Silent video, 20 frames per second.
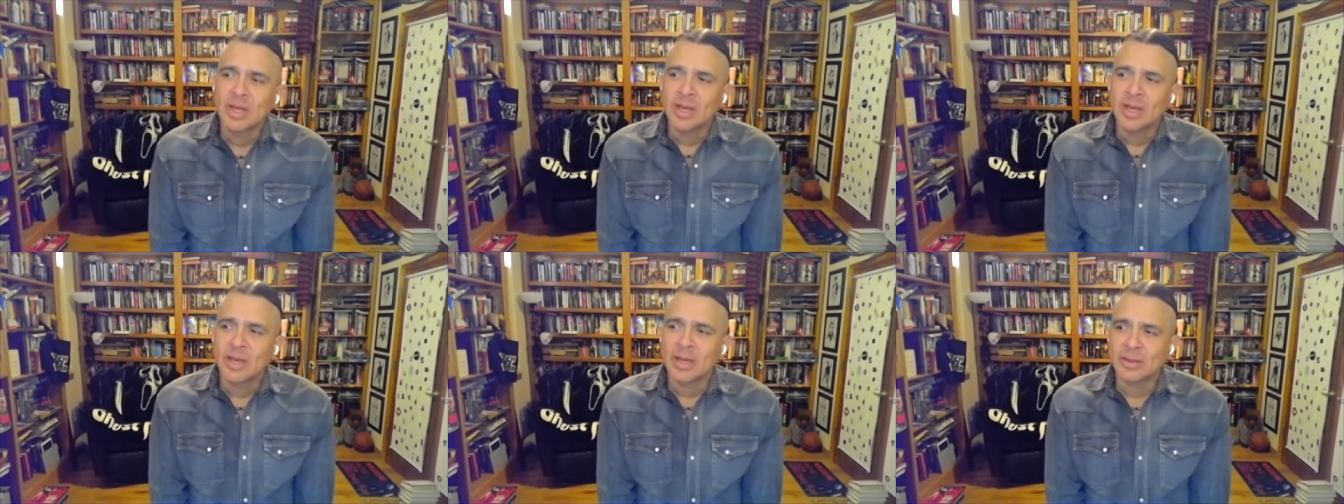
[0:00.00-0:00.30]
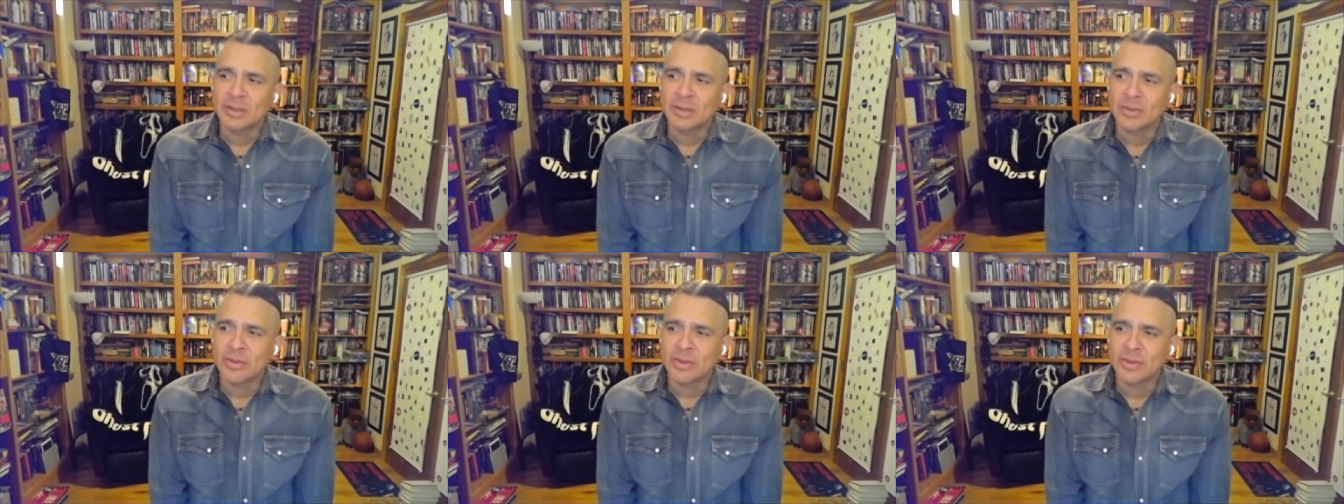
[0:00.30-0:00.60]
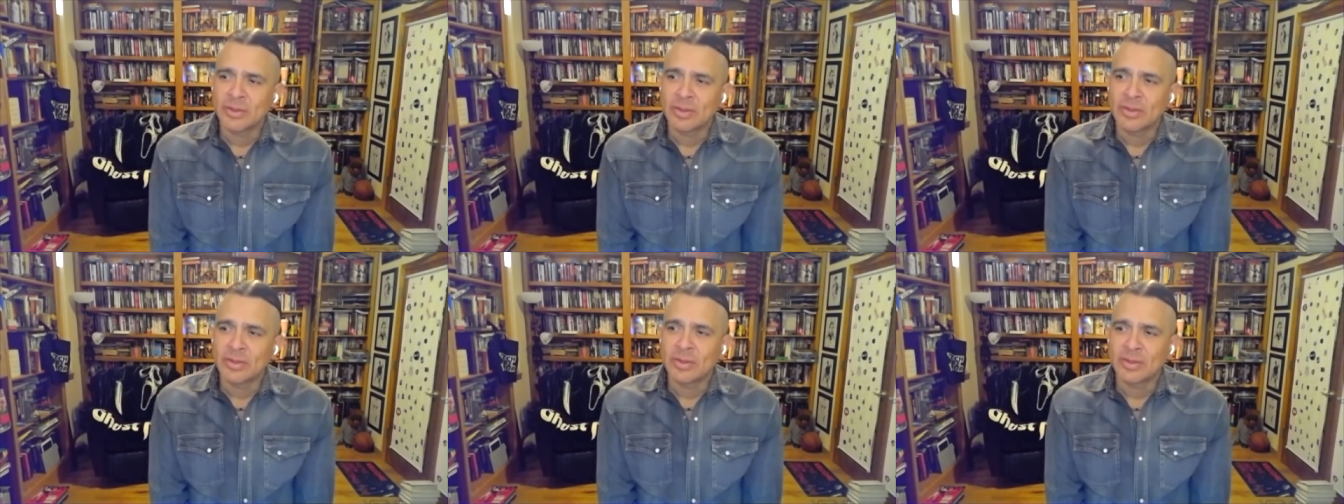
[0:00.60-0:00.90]
I think
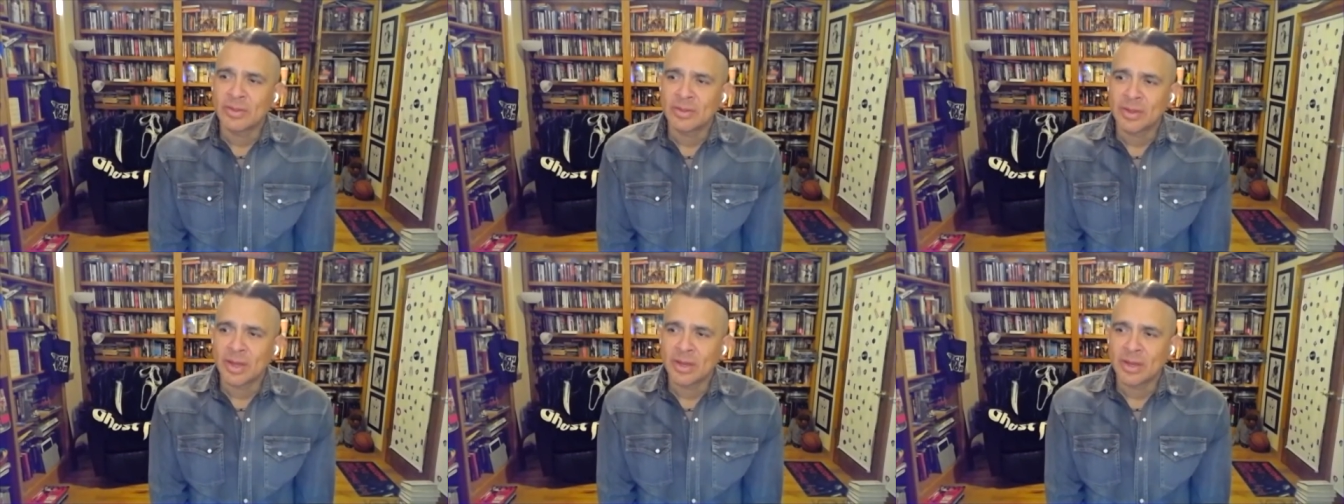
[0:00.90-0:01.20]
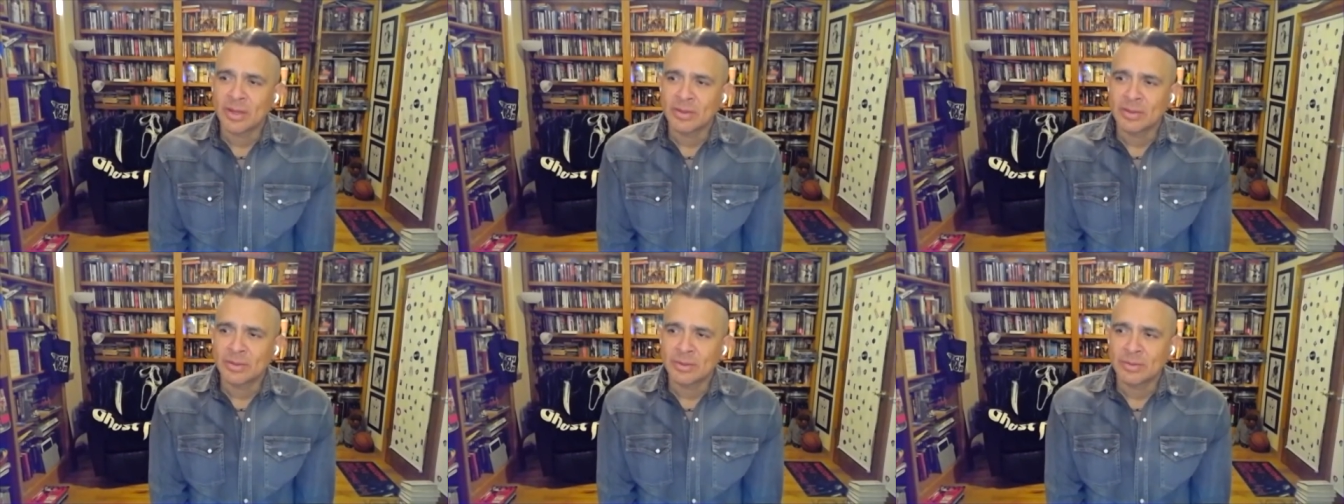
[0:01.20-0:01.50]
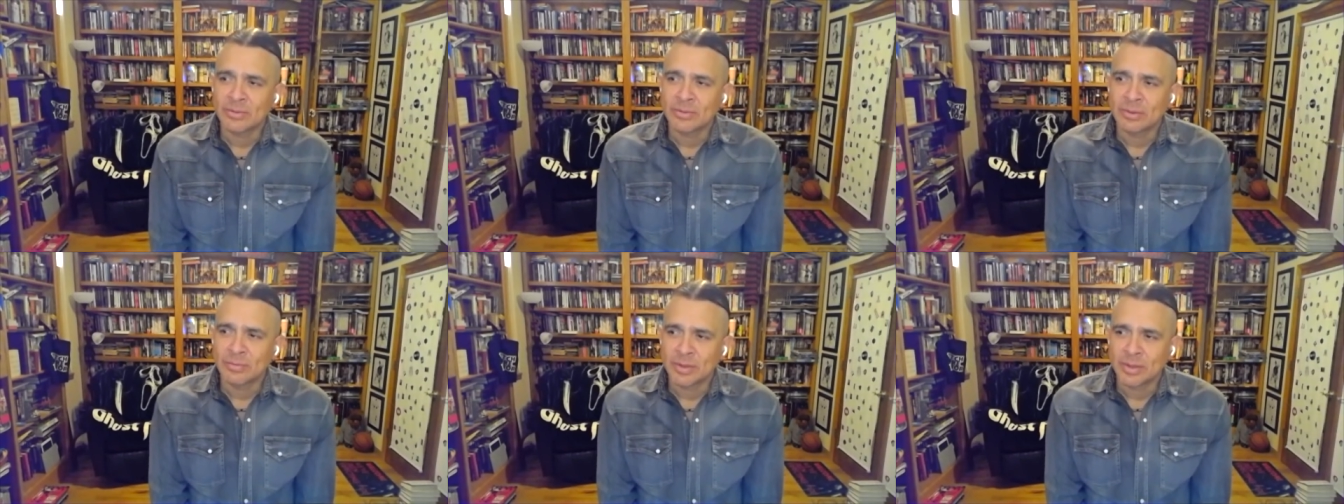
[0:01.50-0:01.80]
that the society
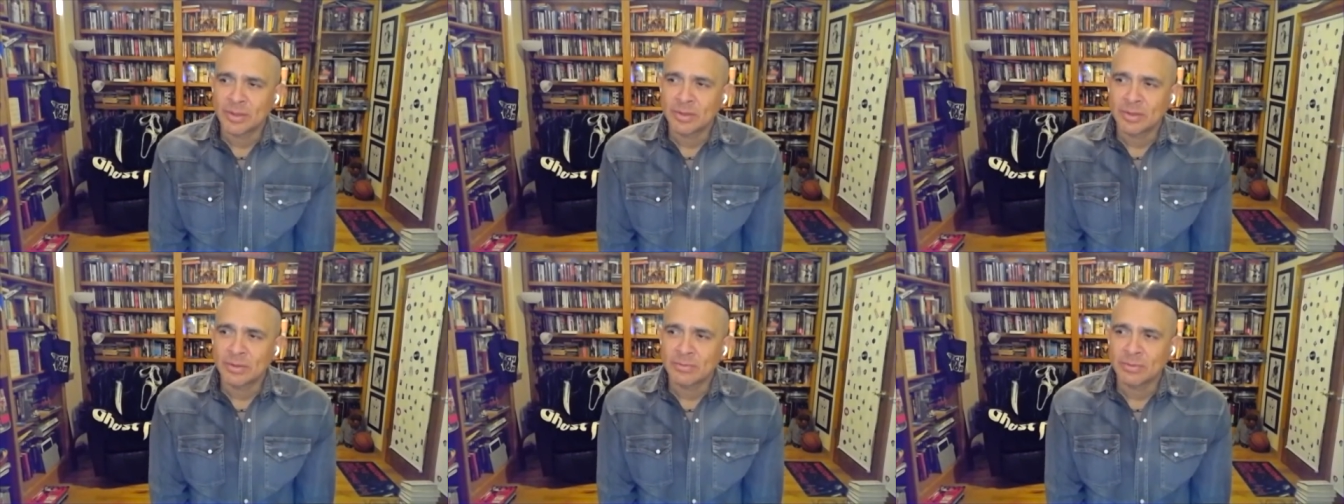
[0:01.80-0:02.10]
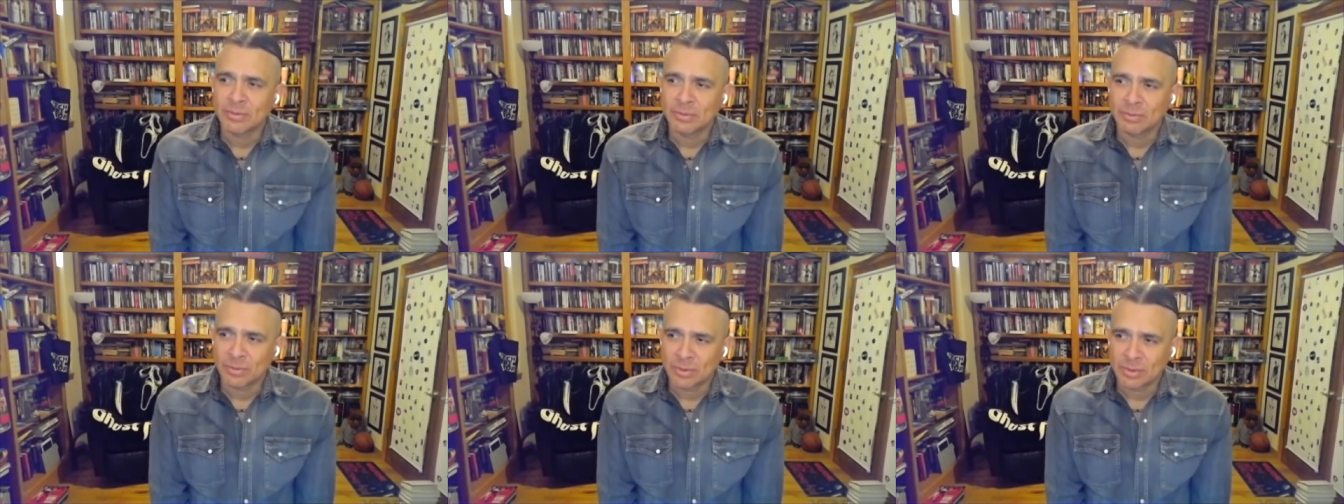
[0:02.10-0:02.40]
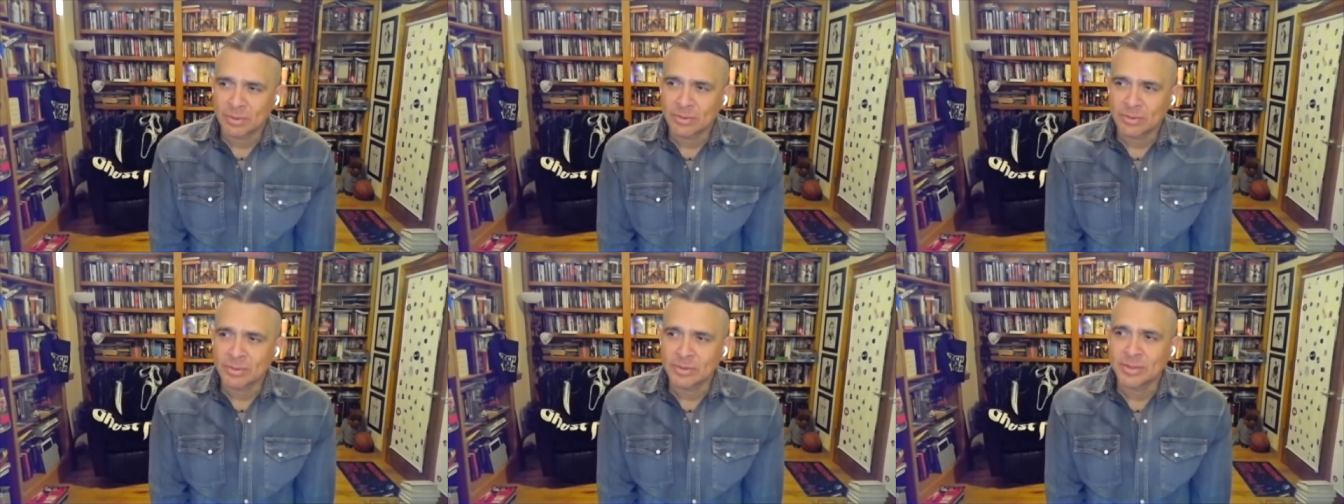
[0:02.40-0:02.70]
throws them into different
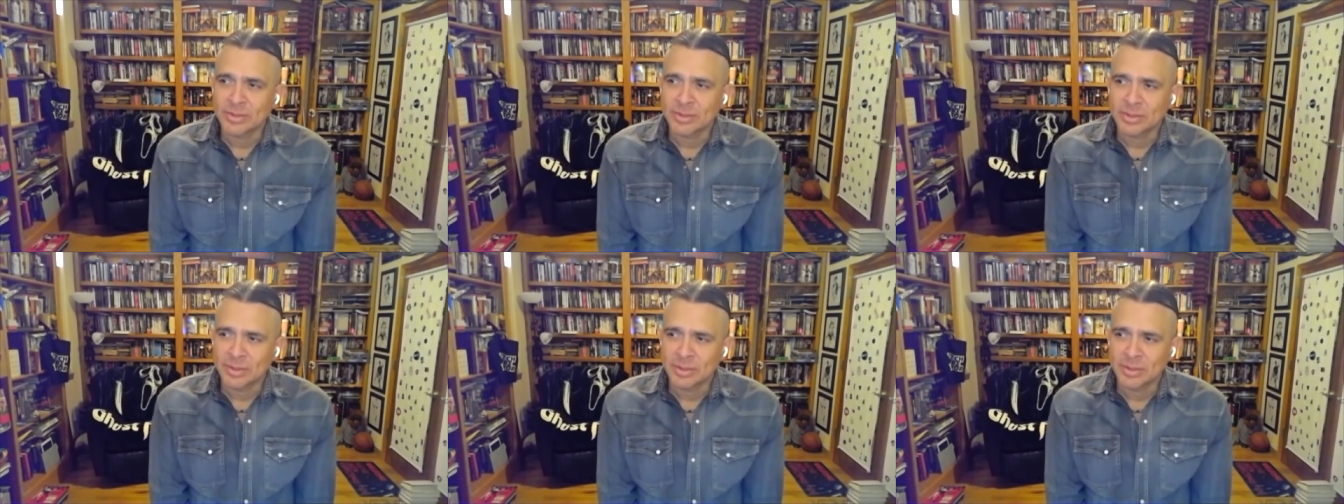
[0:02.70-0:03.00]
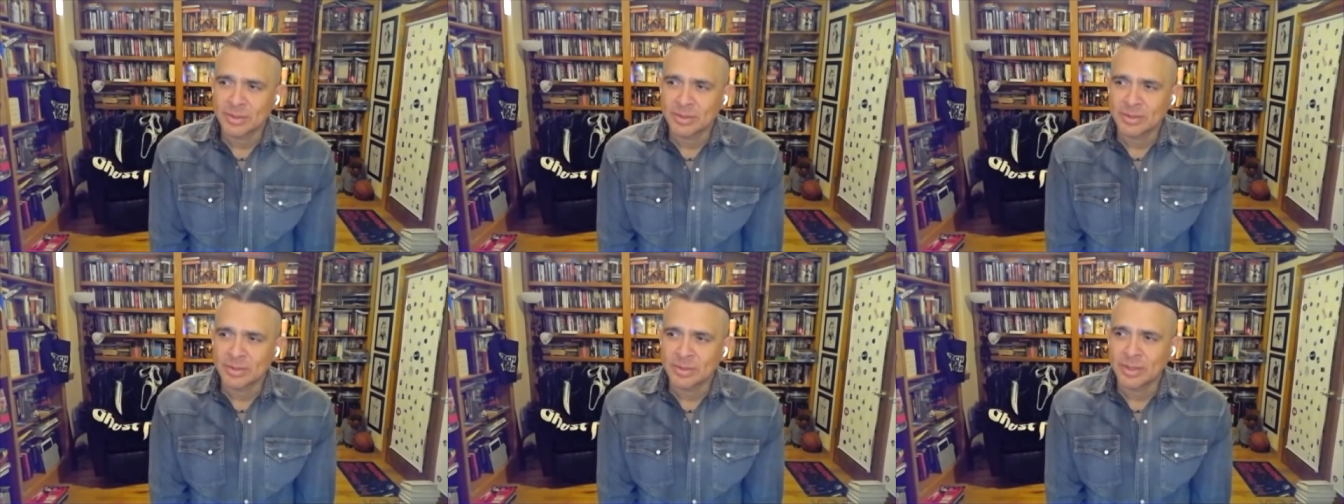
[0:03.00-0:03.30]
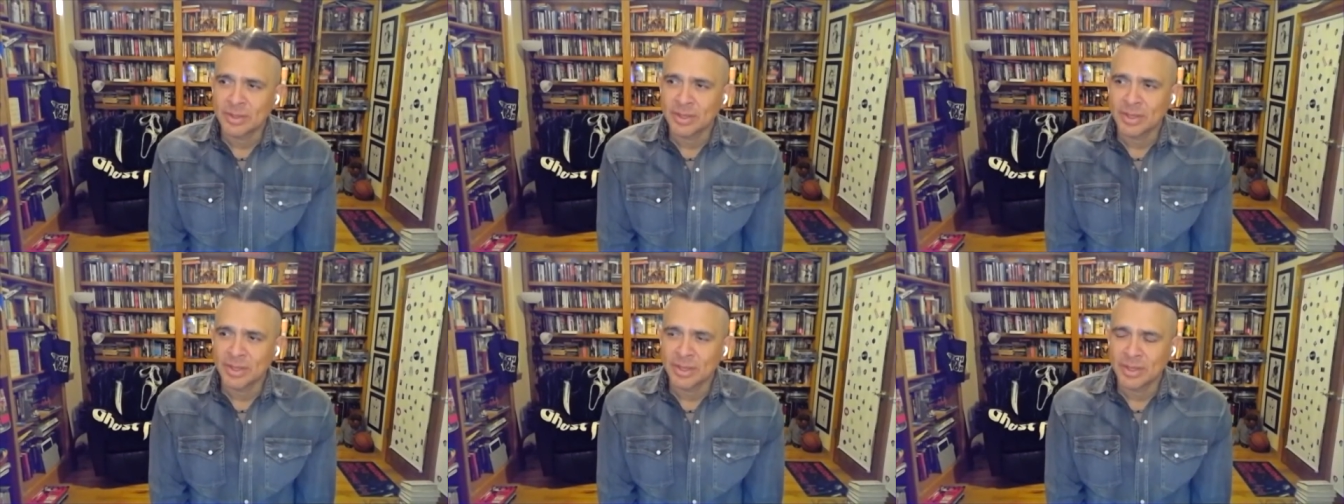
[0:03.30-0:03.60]
roles and
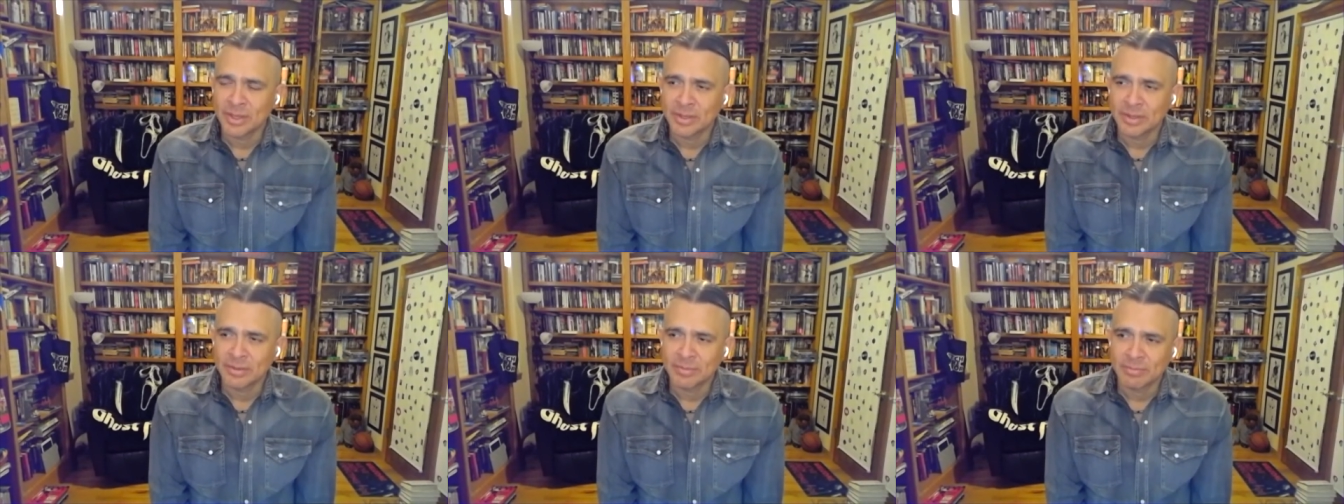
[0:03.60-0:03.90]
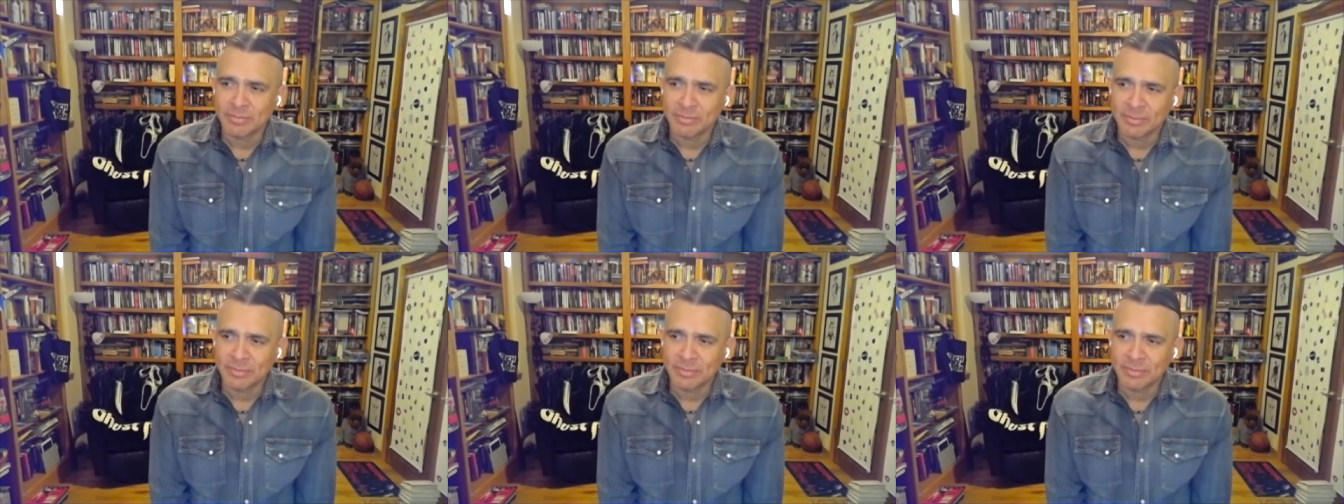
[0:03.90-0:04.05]
they